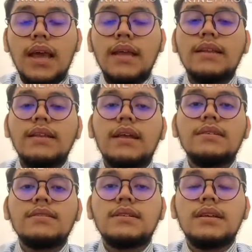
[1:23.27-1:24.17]
and
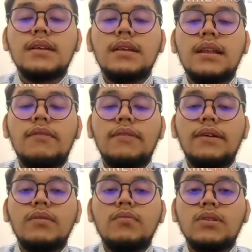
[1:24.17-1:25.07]
lastly
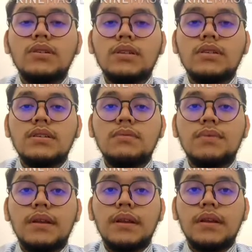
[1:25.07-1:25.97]
11, which is the
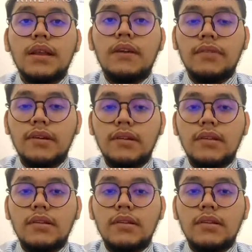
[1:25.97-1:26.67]
spirit level.